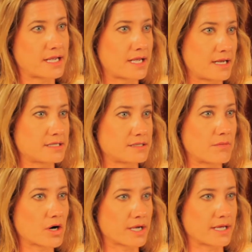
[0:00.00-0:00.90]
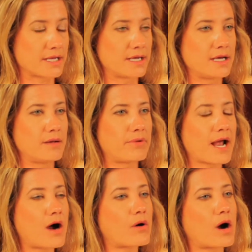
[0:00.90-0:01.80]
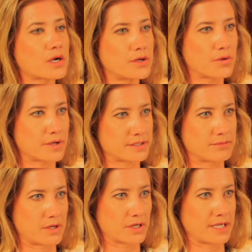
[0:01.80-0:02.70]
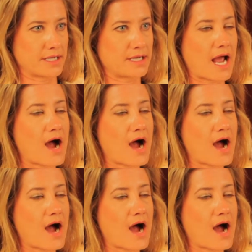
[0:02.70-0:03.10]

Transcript: and get it to market, but how are you going to market it?